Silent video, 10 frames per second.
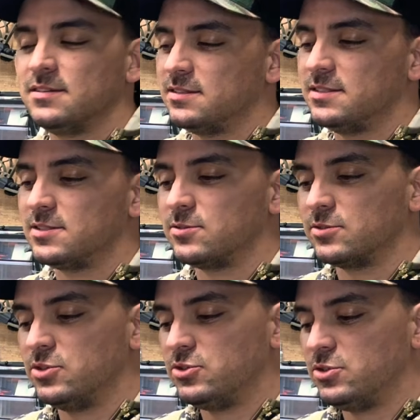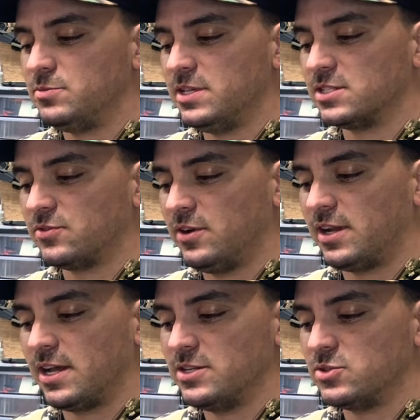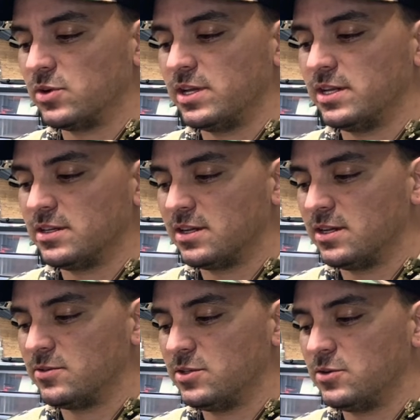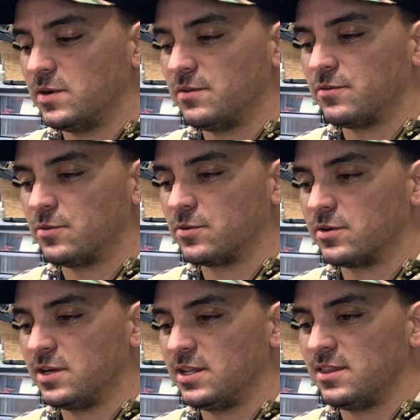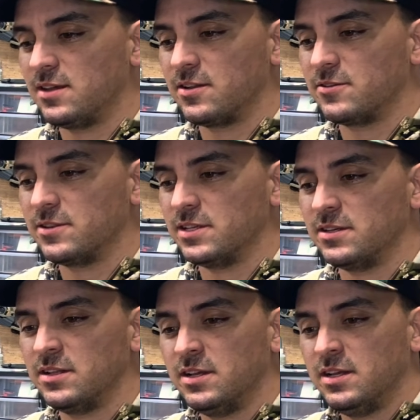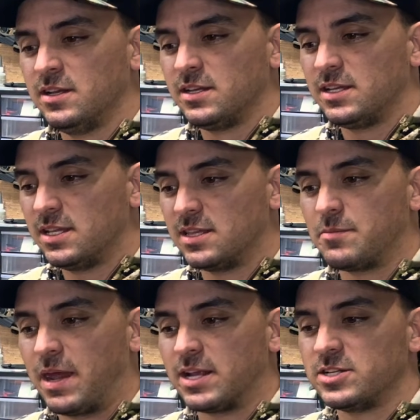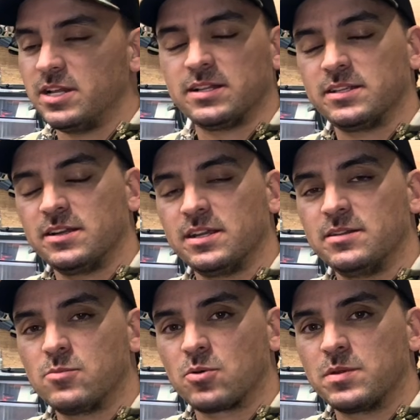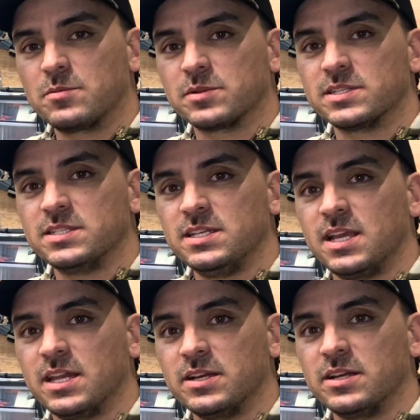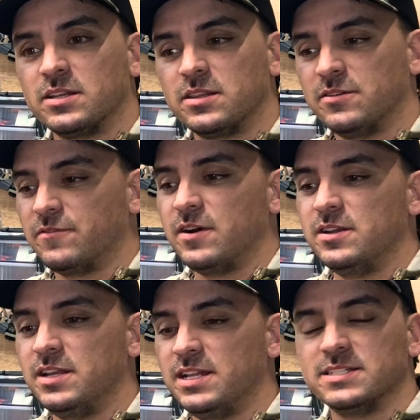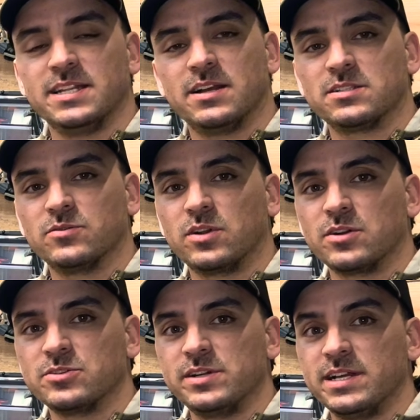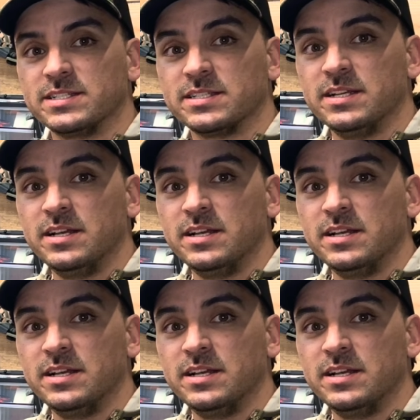This whole YouTube thing's fun. I enjoy it. I don't do it for anything other than getting the passion out there and getting more people to see kind of the fun ins and outs of what archery has.